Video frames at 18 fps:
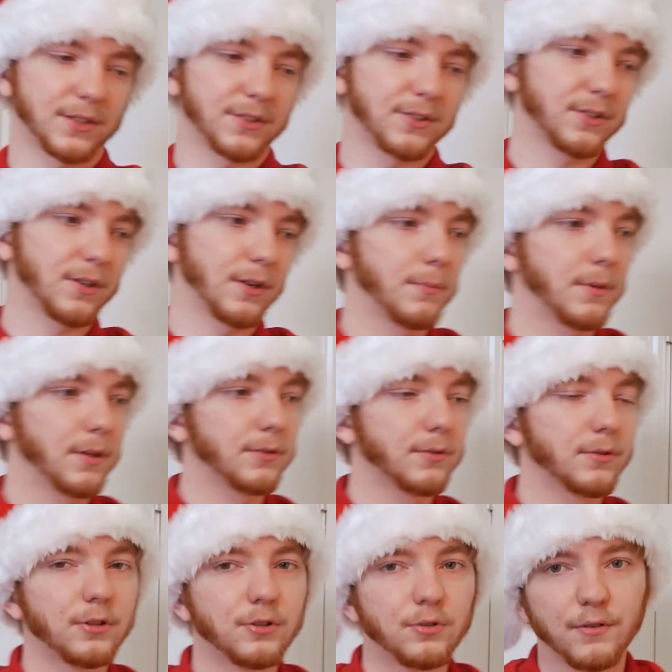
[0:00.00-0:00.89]
I'd start my
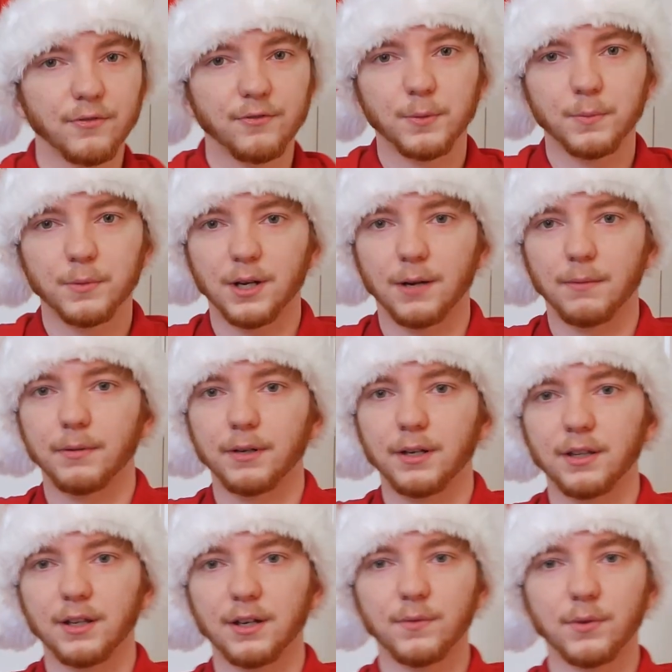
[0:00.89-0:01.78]
little short film
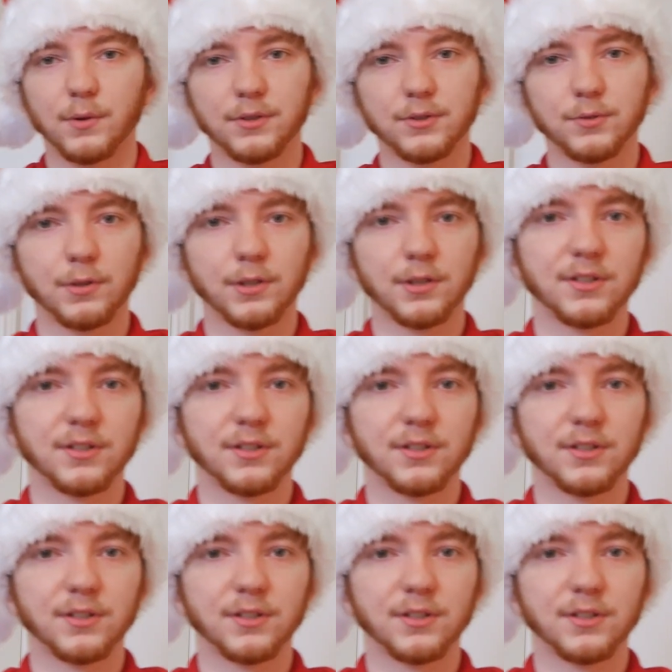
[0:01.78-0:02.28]
company that I've always wanted to